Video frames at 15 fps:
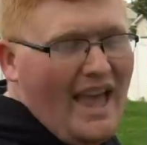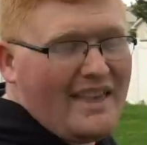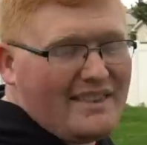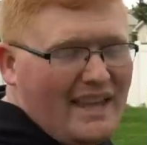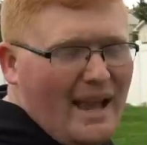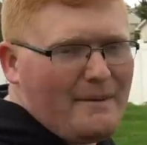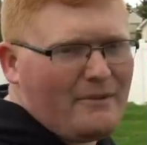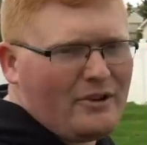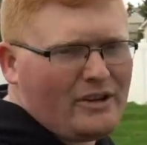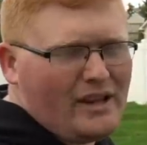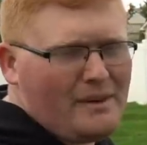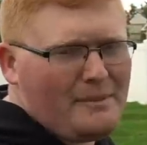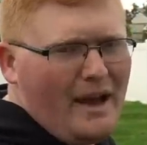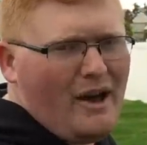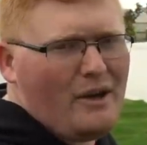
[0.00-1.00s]
it's time for it to
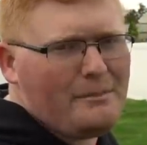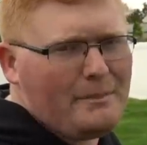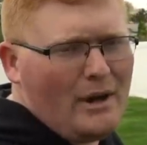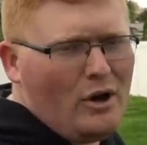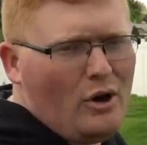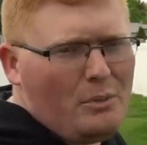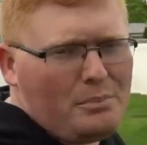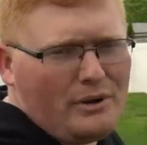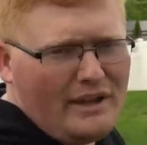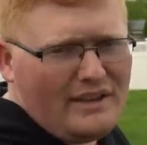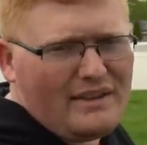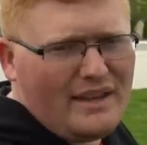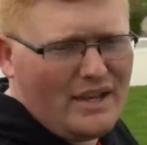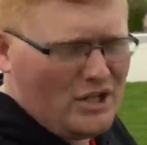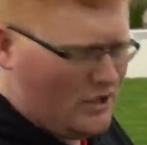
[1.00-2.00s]
come out and melt a
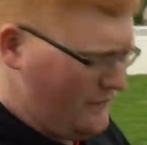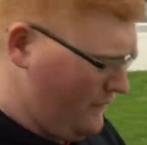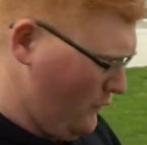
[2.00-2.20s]
PlayStation